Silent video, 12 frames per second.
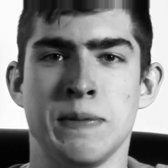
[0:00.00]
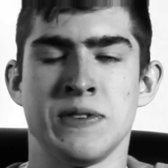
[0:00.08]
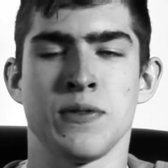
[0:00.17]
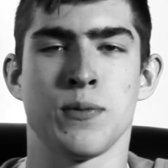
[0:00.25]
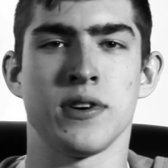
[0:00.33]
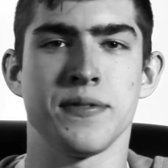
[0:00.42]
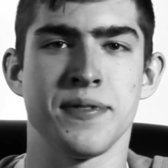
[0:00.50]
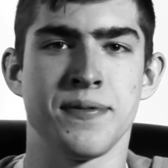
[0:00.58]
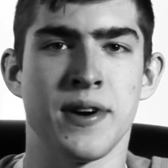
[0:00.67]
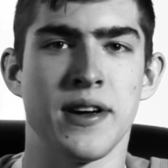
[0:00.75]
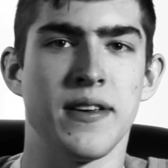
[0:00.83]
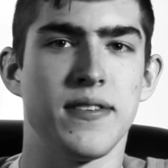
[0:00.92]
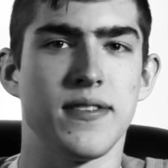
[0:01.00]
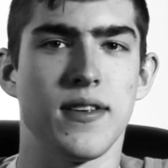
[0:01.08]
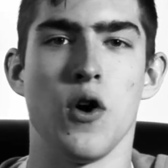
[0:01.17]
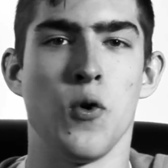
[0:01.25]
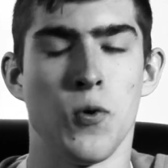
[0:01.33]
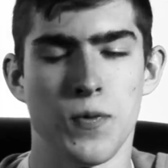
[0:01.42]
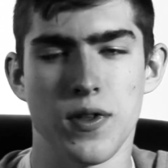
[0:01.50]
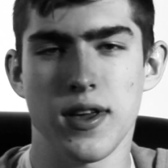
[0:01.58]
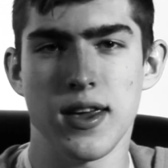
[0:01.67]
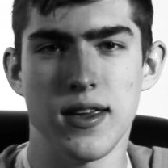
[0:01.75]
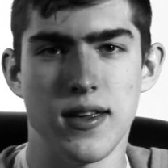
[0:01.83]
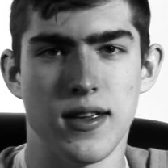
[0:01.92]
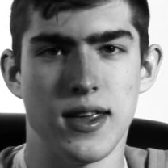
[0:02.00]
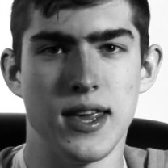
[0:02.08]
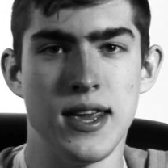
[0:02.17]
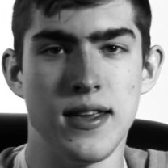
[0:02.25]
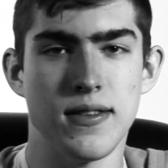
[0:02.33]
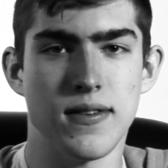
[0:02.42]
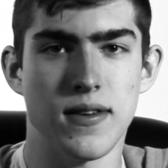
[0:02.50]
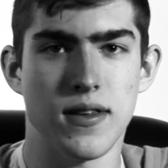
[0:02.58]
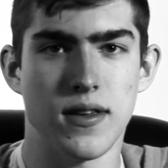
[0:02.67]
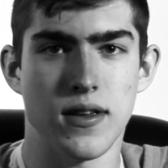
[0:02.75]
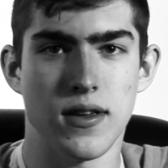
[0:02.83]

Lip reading: just a word of advice: only eat